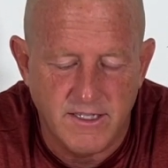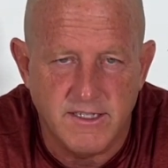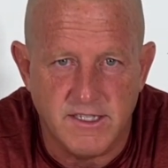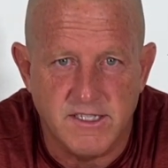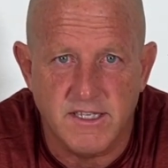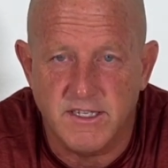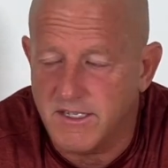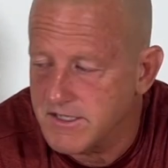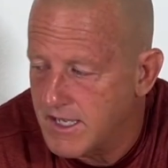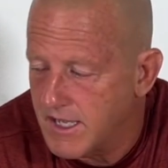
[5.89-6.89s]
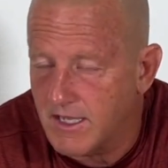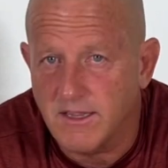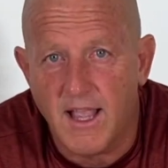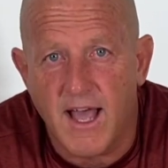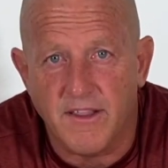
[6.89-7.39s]
to send us a
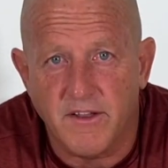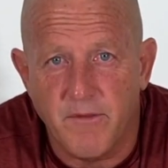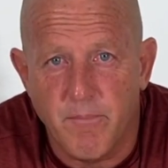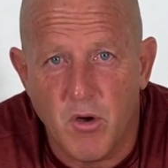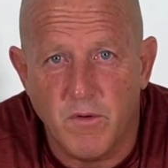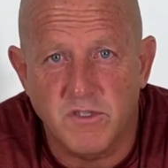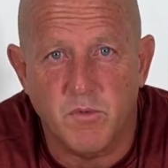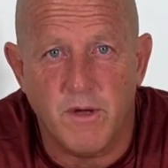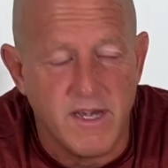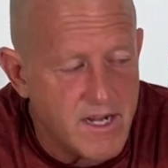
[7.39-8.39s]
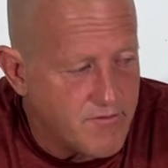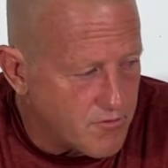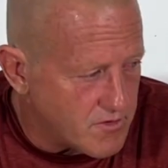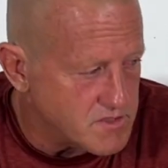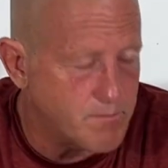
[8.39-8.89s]
lot of the components we need for
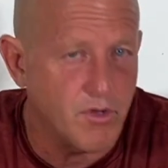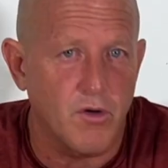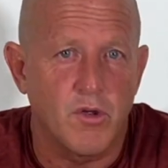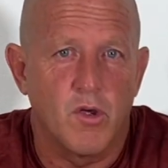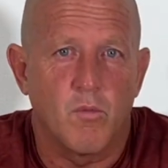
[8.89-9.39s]
this build.